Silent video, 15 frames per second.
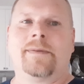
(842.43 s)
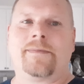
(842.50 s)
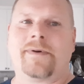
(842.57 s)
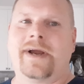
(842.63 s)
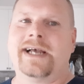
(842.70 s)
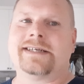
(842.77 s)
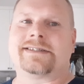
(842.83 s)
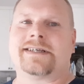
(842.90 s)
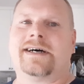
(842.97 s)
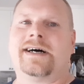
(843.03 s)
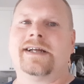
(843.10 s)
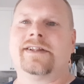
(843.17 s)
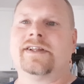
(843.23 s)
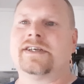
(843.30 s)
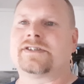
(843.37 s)
price
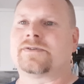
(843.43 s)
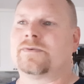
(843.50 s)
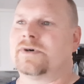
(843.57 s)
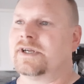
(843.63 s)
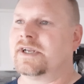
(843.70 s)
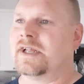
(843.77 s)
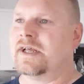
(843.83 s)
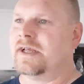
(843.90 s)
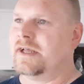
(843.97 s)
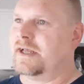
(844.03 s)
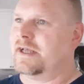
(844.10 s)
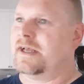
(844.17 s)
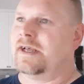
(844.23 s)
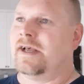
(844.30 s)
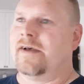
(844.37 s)
on this one,
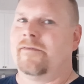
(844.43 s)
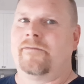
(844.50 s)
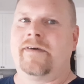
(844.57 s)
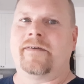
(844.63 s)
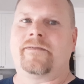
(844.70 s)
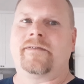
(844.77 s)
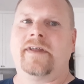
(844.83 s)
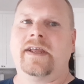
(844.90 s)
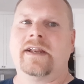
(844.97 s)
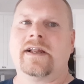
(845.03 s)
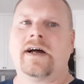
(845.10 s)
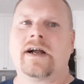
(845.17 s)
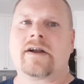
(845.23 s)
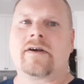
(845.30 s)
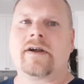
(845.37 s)

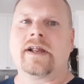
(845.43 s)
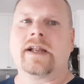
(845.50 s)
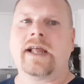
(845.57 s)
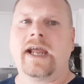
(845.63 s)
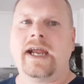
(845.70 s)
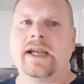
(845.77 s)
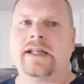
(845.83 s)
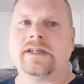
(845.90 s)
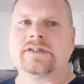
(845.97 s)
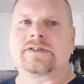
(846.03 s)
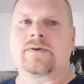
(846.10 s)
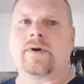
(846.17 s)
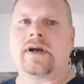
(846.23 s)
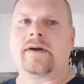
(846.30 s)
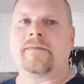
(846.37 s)
1,580
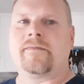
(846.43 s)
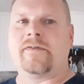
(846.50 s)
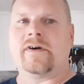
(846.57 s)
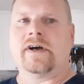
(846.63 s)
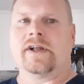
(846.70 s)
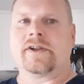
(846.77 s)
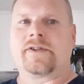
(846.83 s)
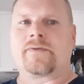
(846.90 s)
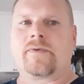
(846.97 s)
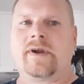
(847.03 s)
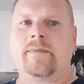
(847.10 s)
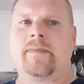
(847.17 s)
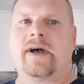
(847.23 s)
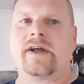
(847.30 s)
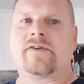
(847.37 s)
square foot,
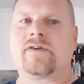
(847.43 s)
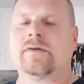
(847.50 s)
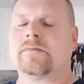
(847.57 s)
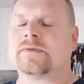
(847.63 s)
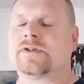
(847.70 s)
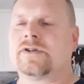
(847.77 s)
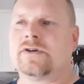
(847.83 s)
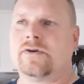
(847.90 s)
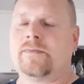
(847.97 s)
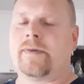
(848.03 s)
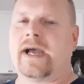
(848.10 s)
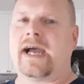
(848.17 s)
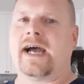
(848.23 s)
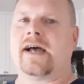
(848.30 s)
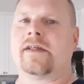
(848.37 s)
three bedroom, two
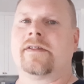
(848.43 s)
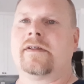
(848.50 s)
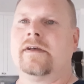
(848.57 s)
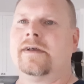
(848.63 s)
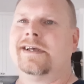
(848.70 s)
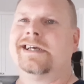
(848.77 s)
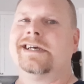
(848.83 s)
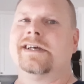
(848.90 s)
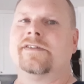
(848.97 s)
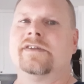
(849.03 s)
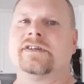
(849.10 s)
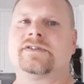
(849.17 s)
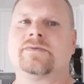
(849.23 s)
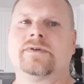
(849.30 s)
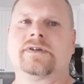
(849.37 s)
bath.
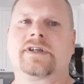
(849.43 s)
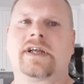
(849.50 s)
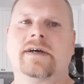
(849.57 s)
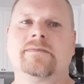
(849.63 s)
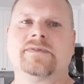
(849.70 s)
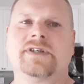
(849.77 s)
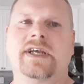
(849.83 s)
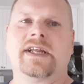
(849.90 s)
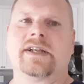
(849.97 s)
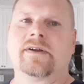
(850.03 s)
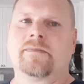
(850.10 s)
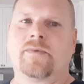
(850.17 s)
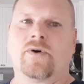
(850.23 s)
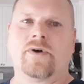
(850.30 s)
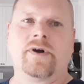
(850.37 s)
This one comes in,
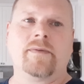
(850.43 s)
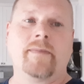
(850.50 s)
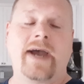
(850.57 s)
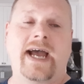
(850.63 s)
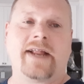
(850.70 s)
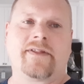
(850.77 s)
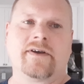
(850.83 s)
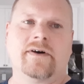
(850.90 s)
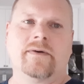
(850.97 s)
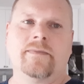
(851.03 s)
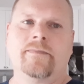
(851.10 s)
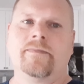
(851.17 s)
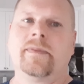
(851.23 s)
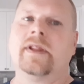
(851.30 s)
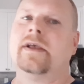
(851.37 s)
a board and bat
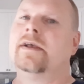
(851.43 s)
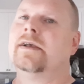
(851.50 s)
though.